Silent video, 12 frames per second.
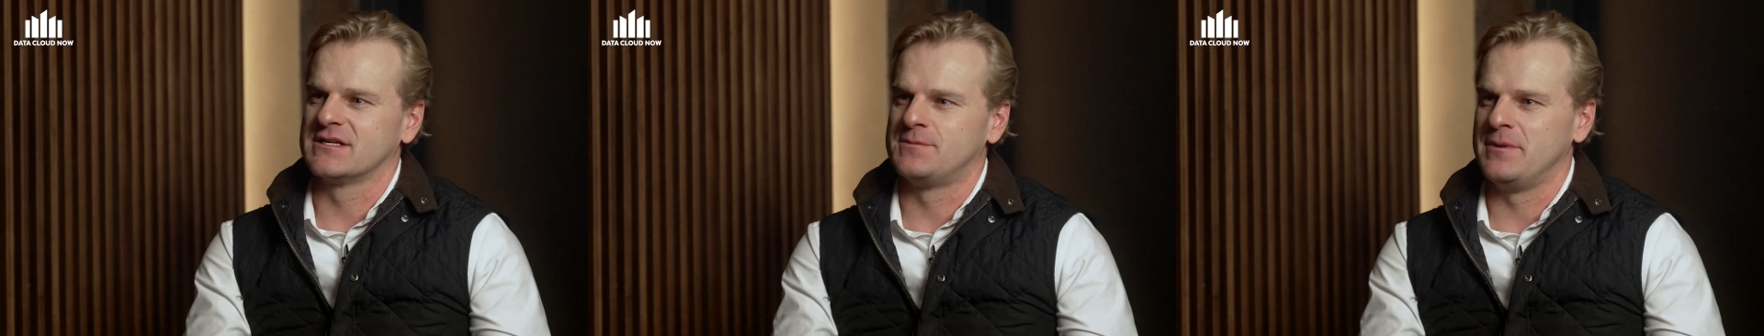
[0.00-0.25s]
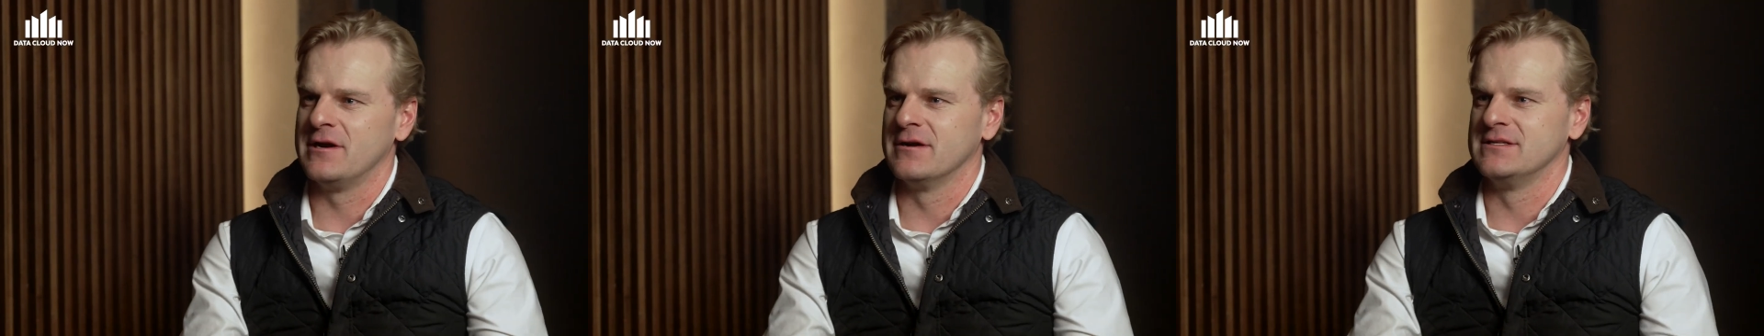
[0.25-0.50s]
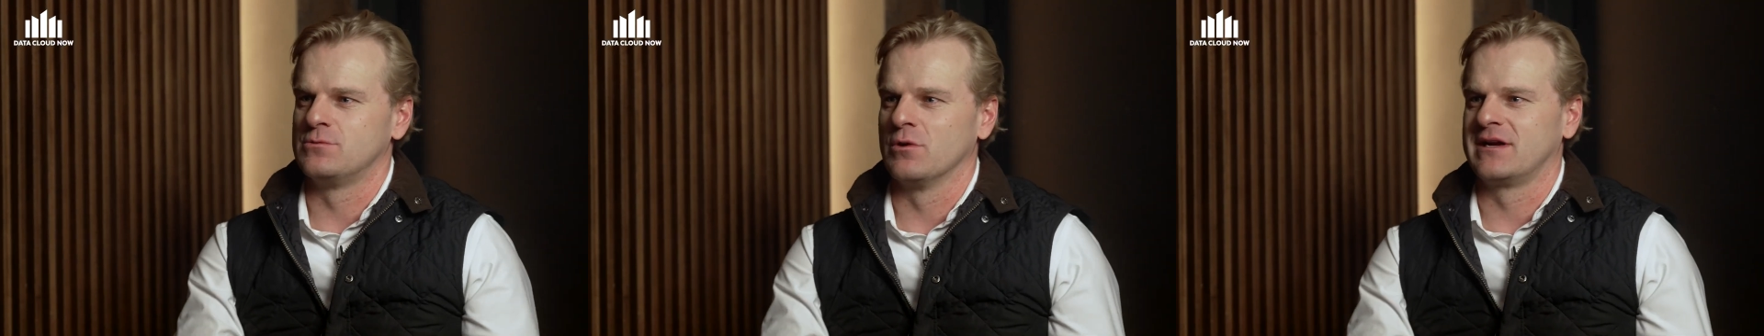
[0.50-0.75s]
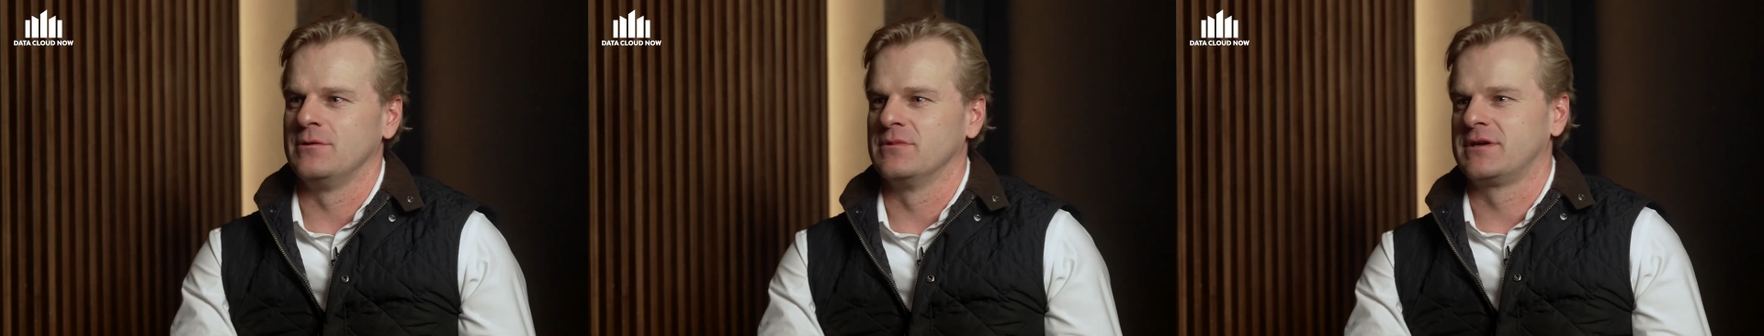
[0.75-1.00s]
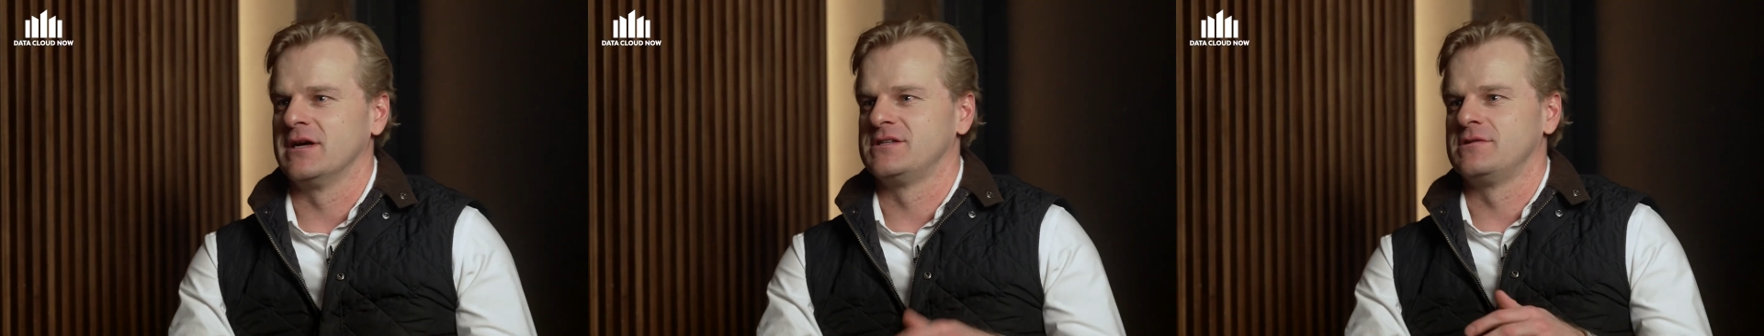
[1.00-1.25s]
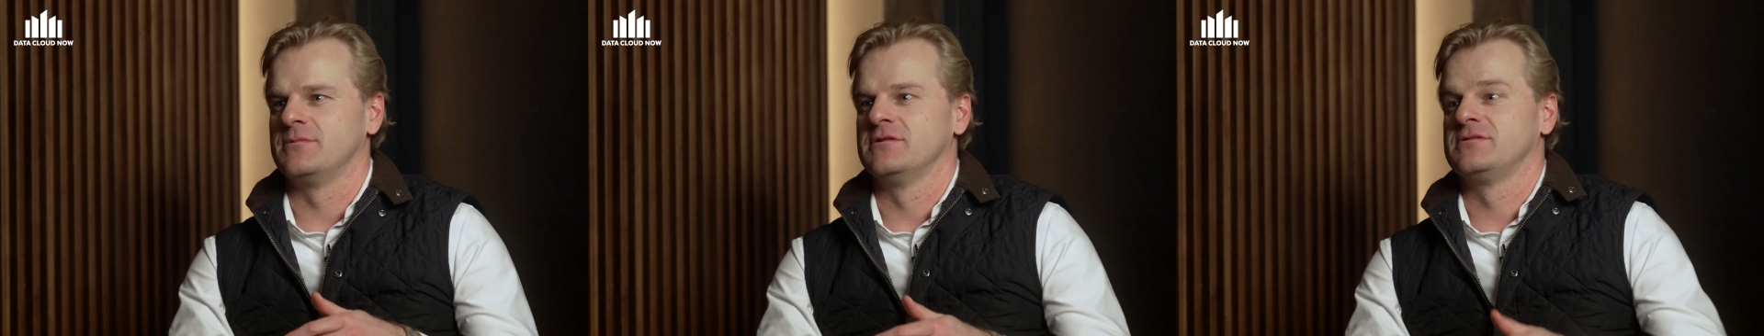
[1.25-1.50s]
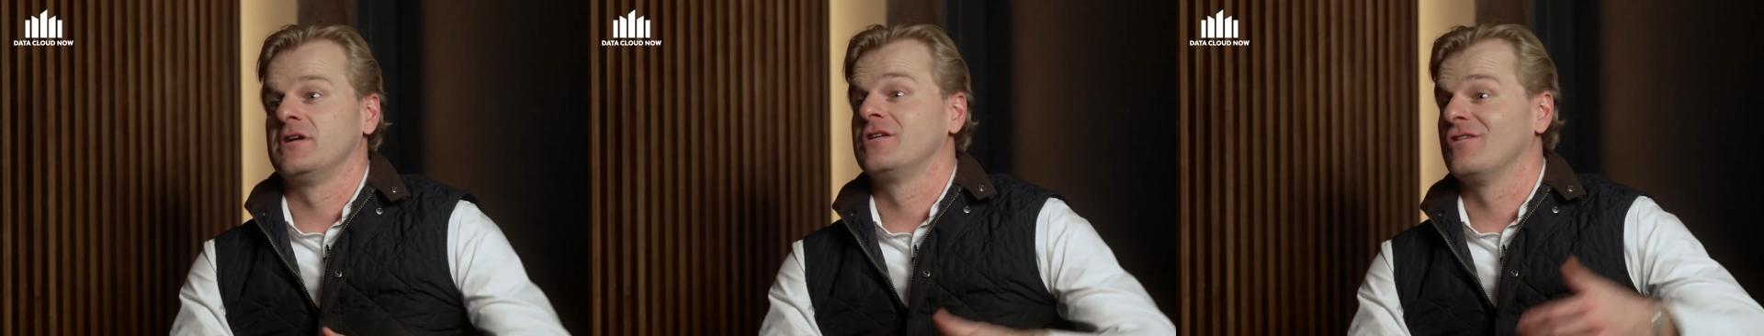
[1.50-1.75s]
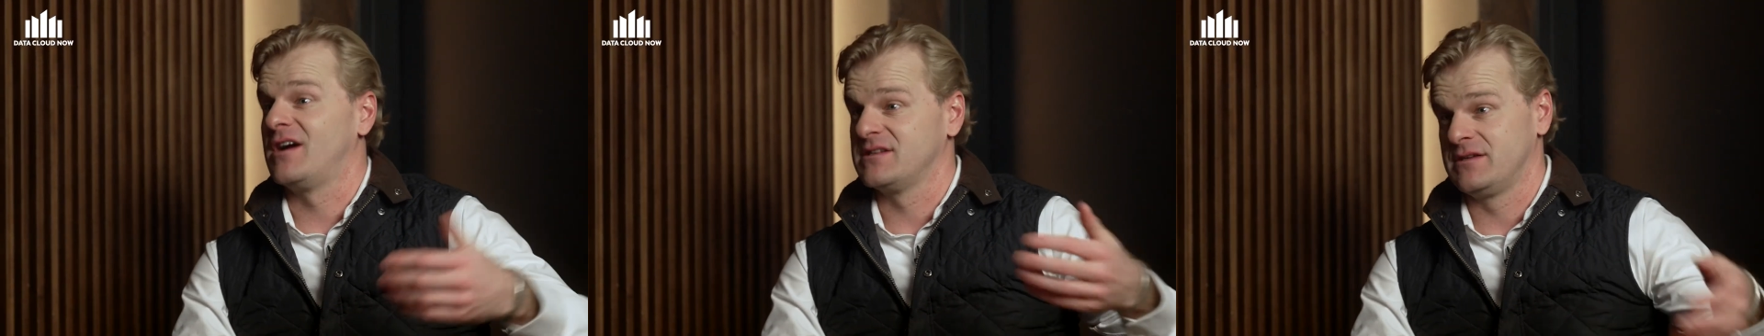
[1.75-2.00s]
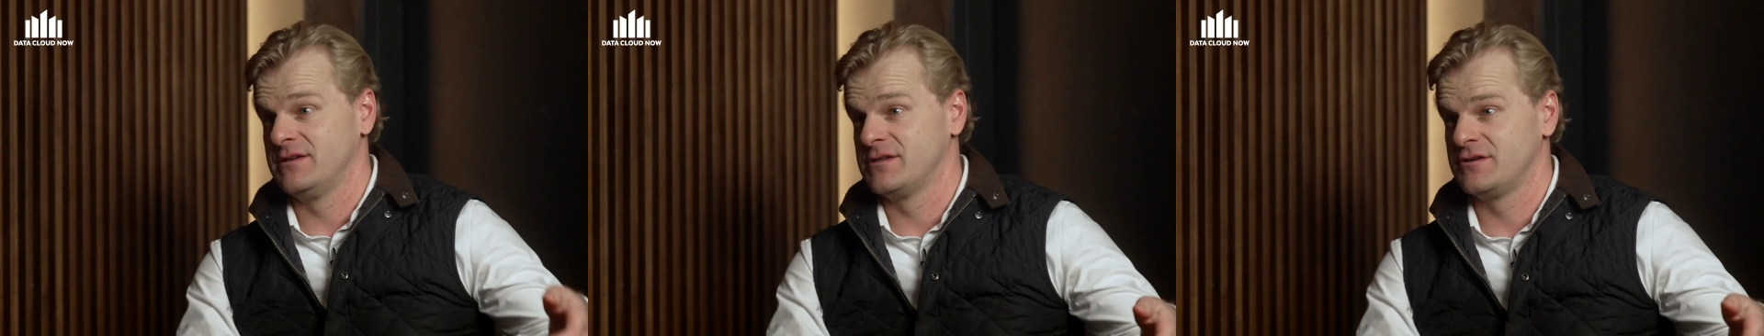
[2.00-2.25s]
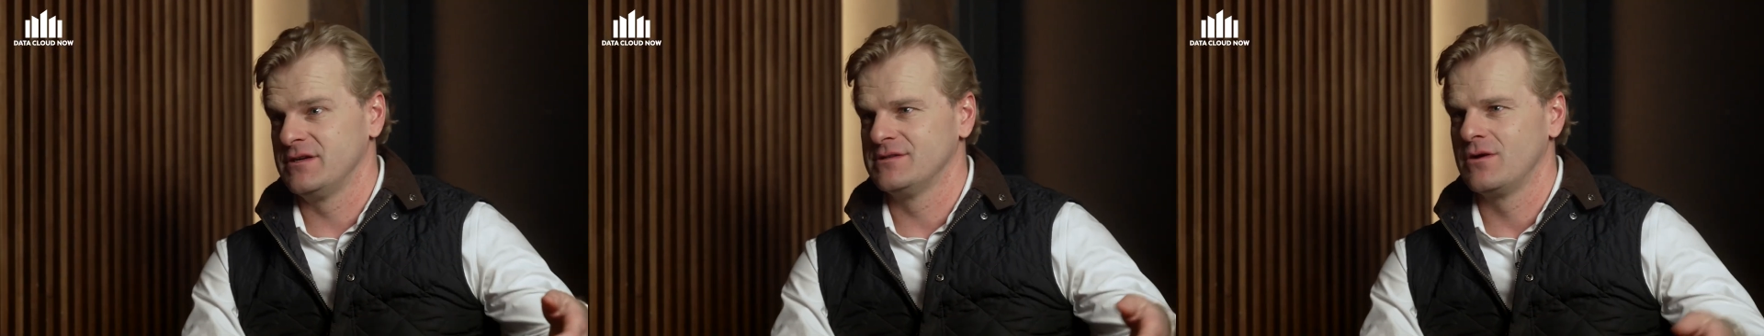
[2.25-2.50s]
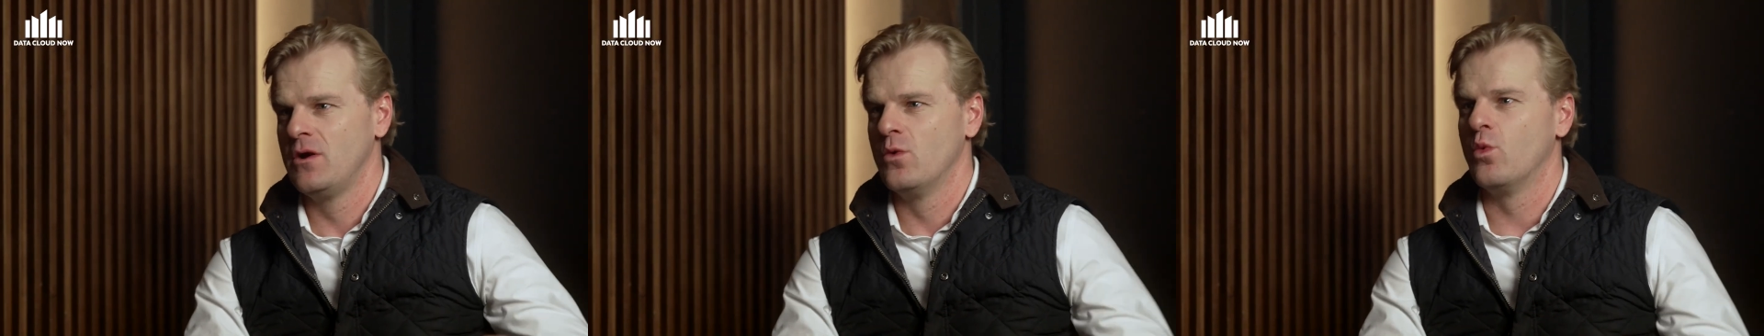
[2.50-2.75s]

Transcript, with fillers: experience working with customers across industries,